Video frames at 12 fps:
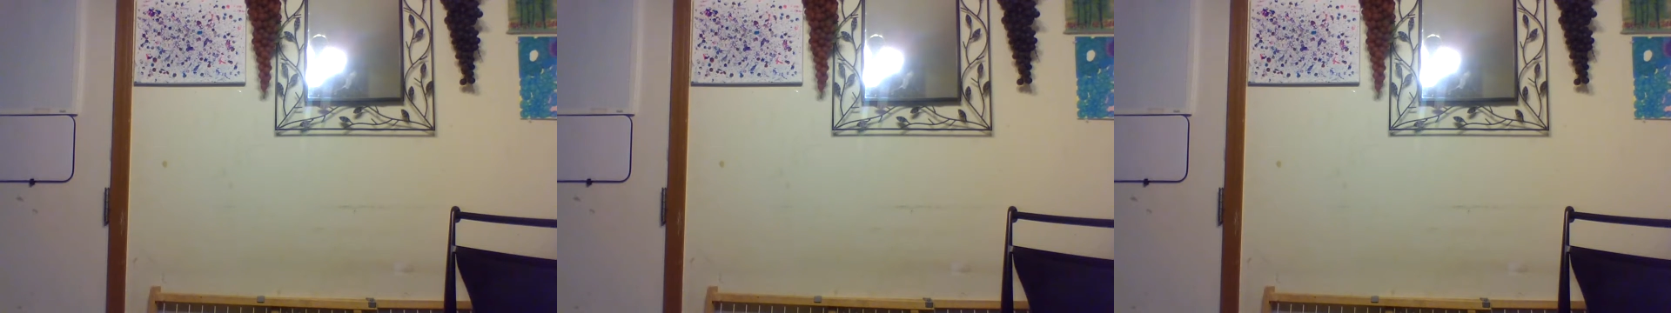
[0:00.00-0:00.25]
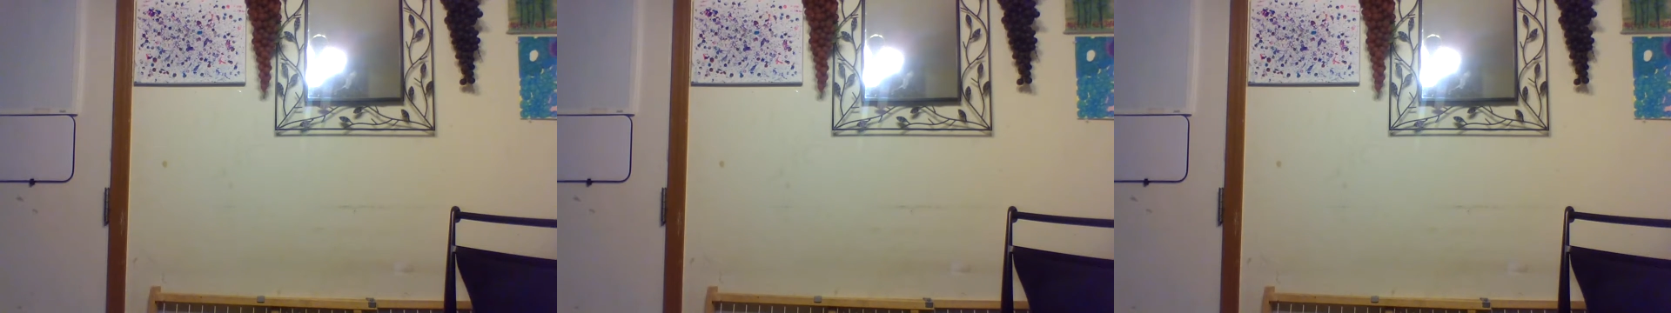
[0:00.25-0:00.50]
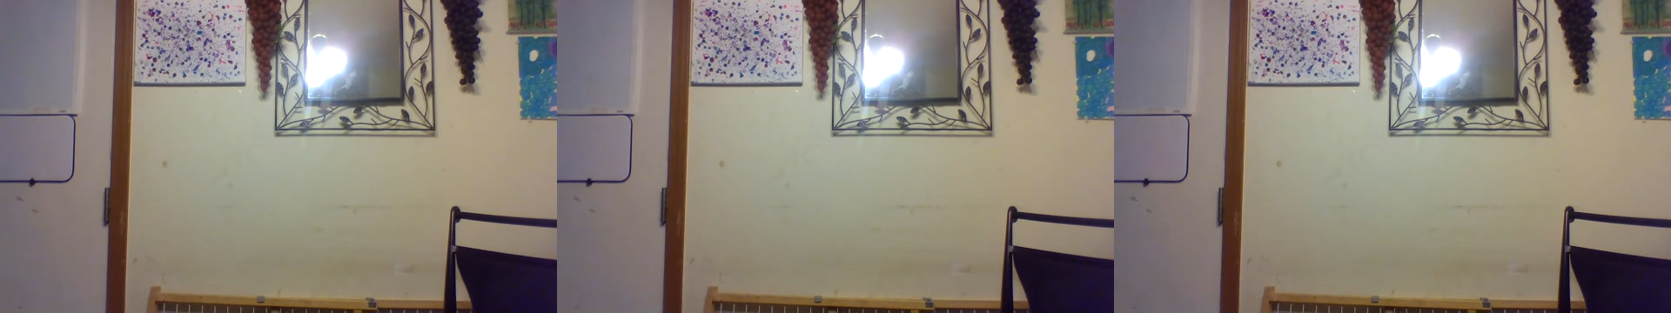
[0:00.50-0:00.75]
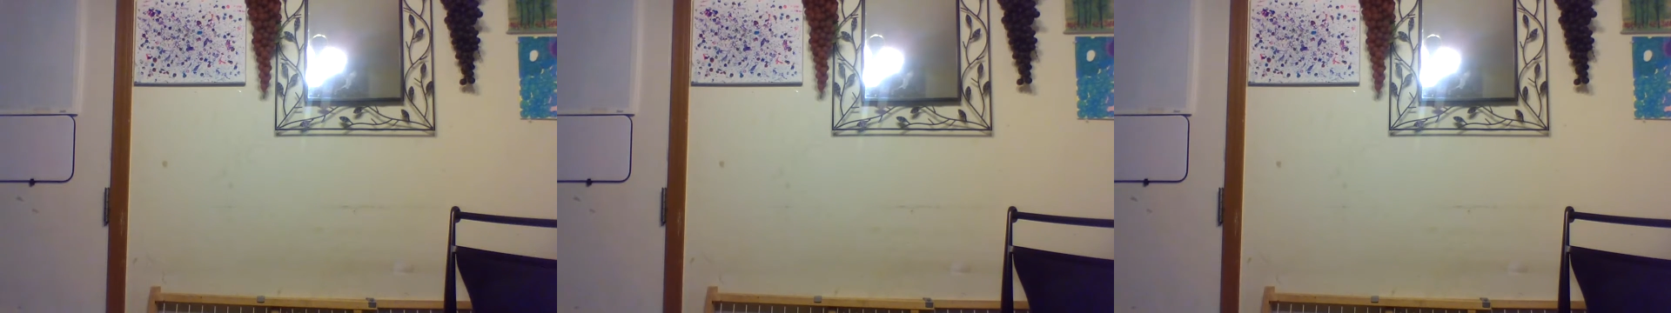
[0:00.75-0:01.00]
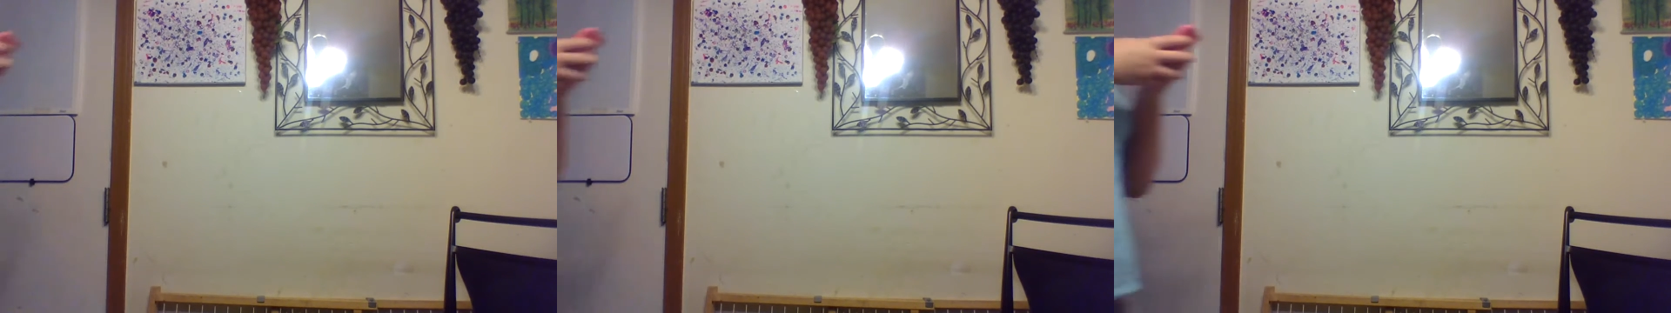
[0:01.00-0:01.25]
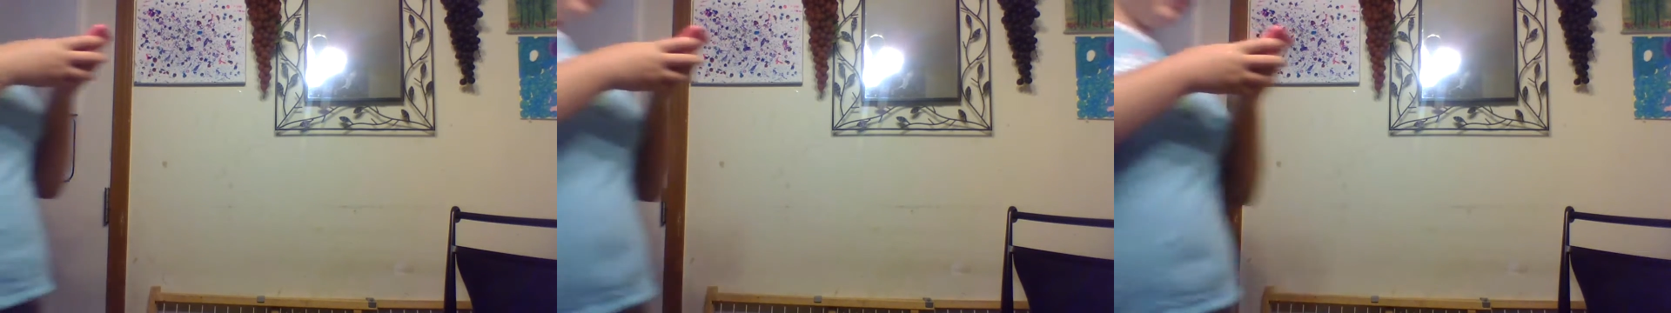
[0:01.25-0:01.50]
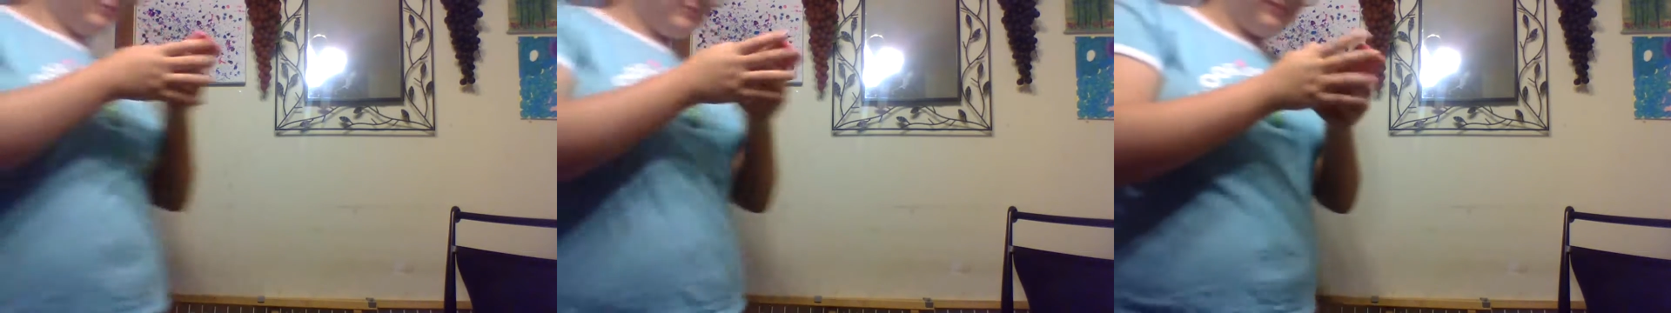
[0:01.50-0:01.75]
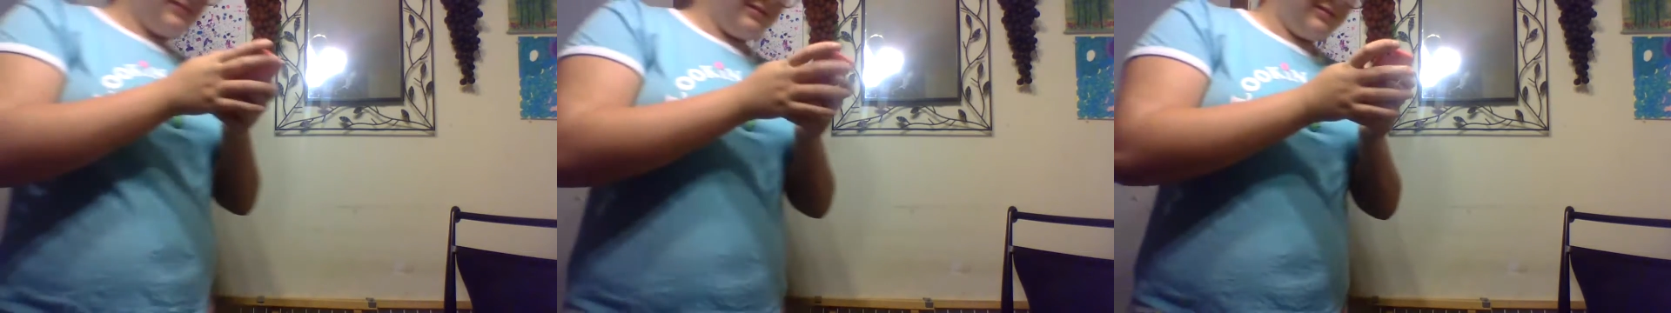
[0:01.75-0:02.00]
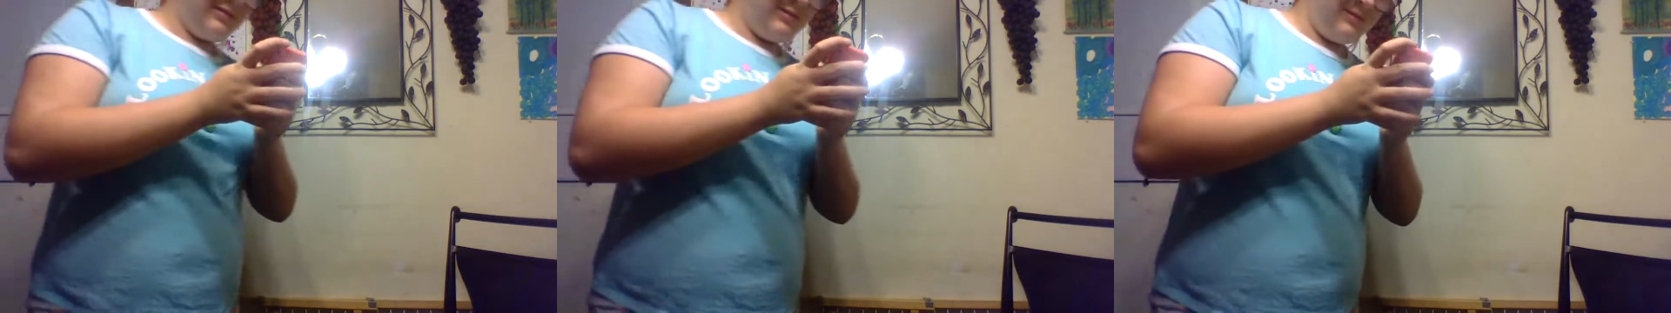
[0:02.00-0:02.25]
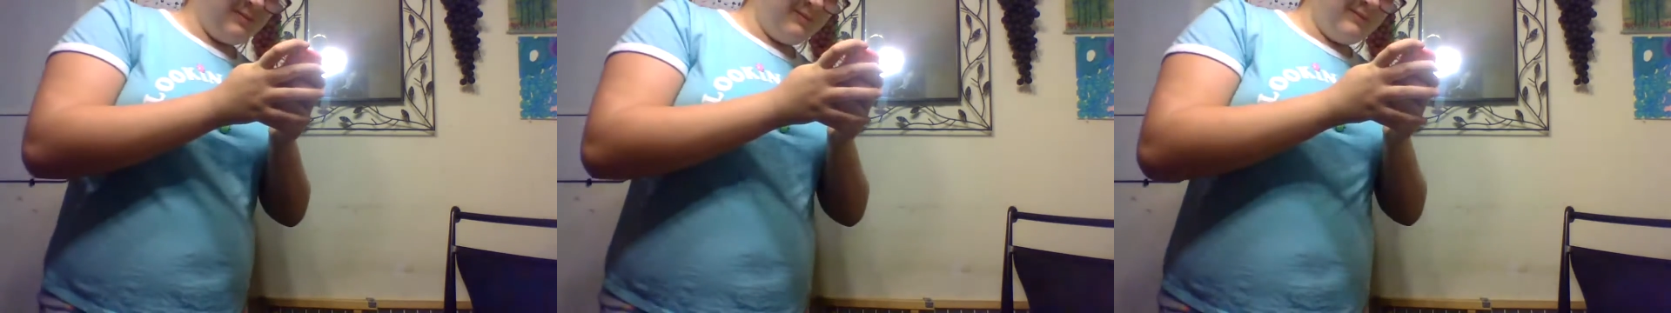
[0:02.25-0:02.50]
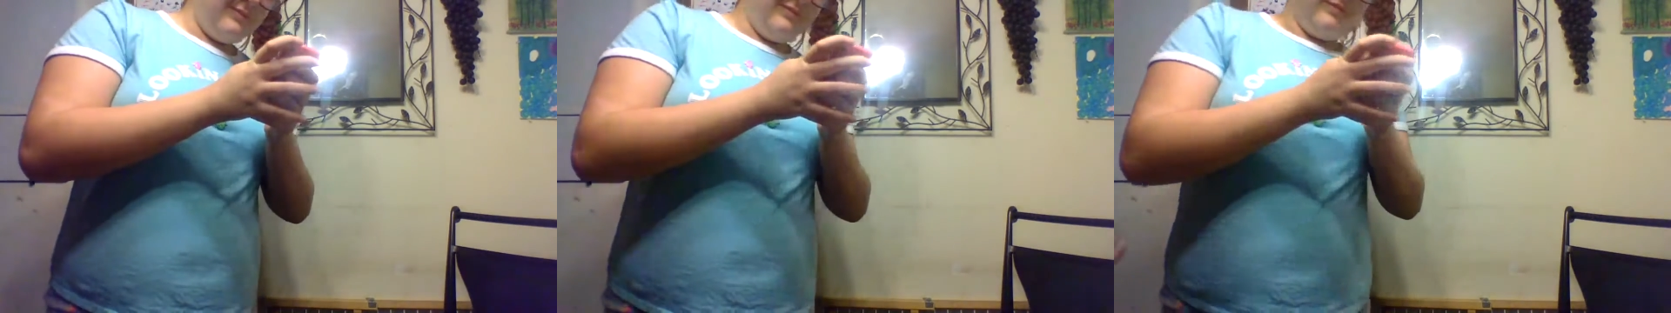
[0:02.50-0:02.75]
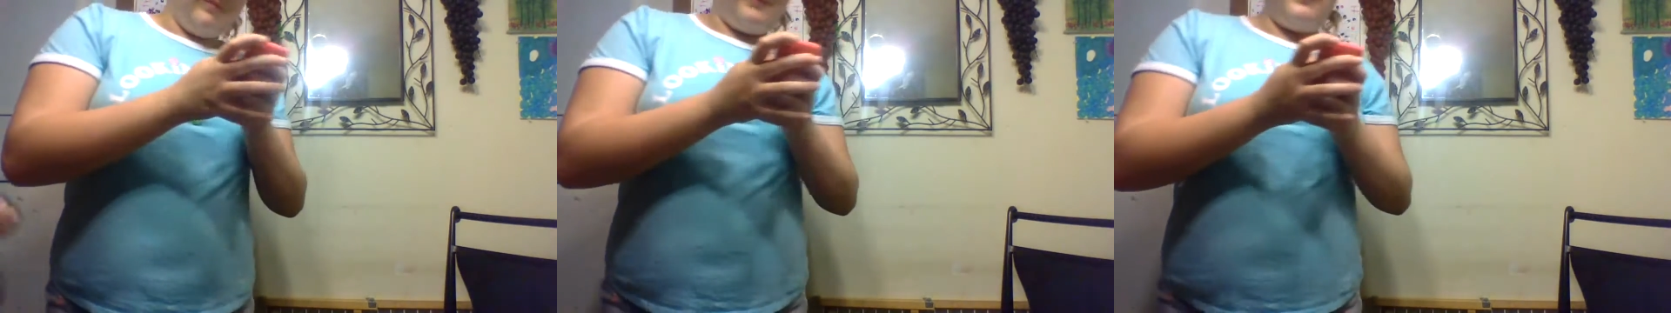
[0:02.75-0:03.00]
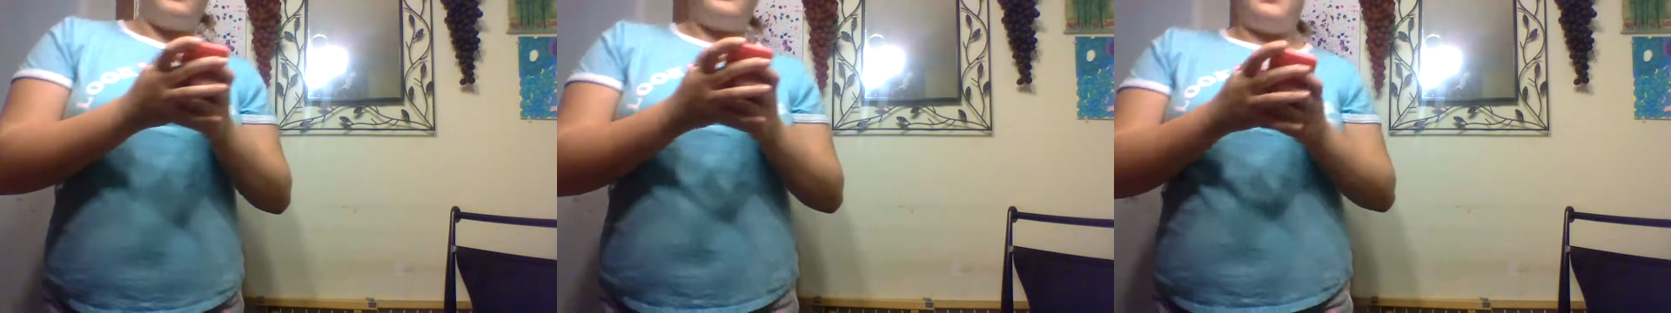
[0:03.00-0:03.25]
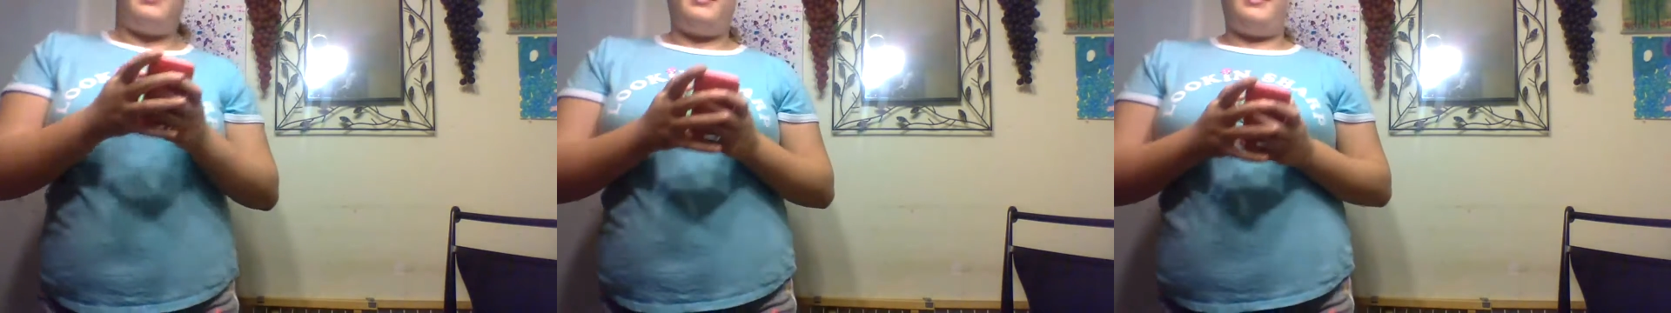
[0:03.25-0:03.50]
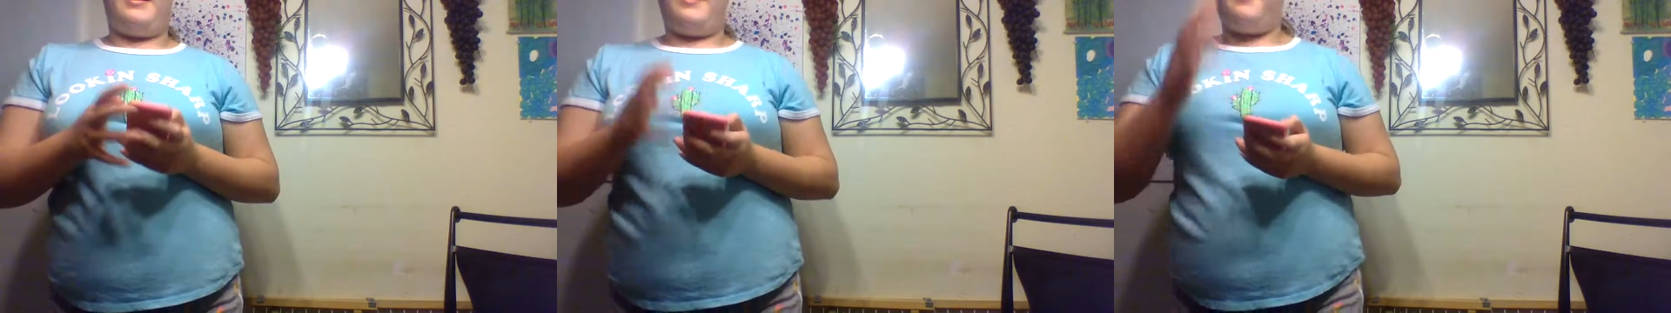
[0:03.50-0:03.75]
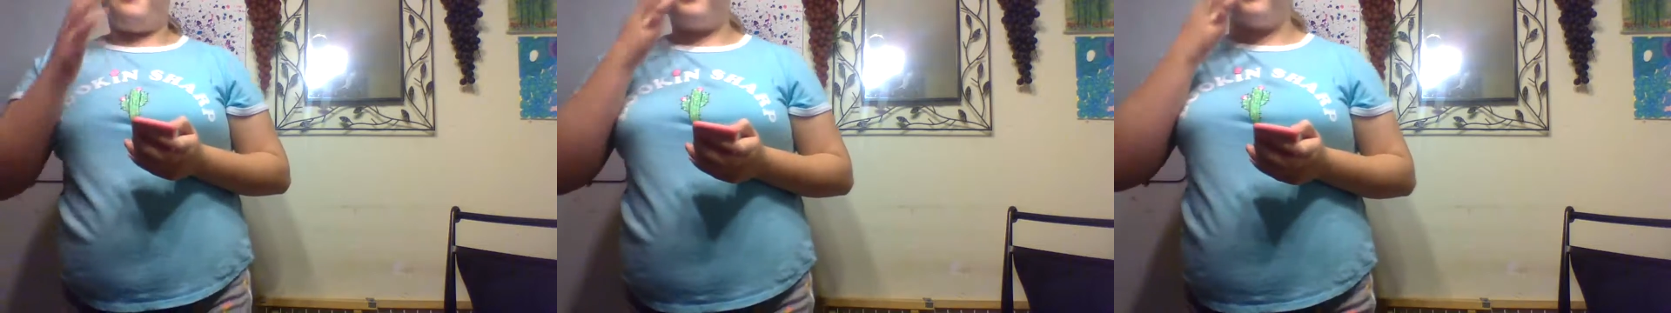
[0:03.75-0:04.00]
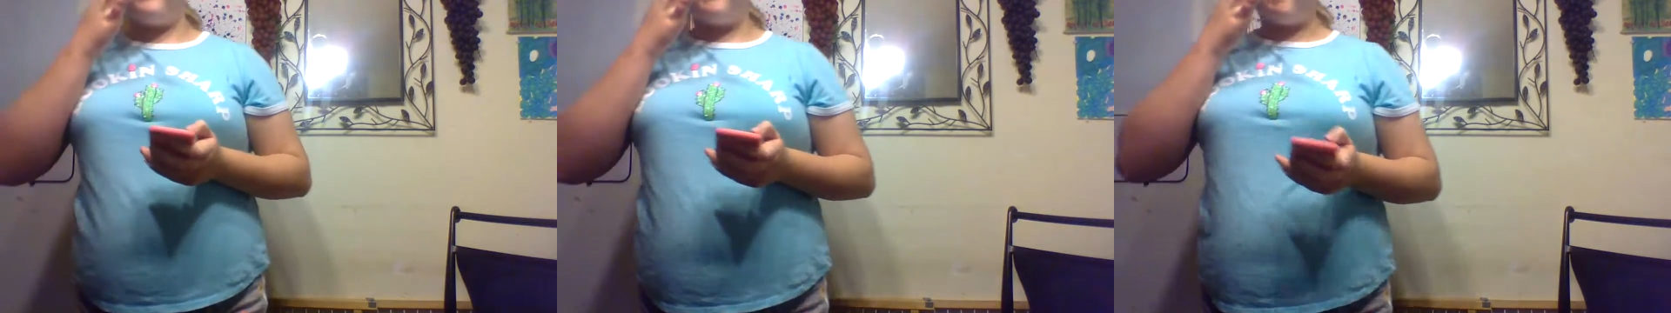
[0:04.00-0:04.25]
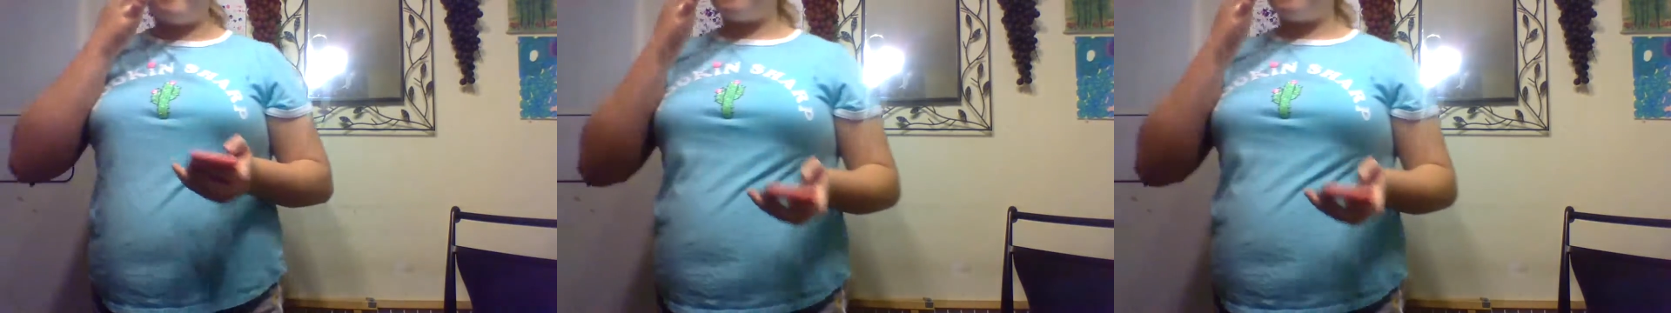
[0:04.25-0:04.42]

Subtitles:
(no speaker visible)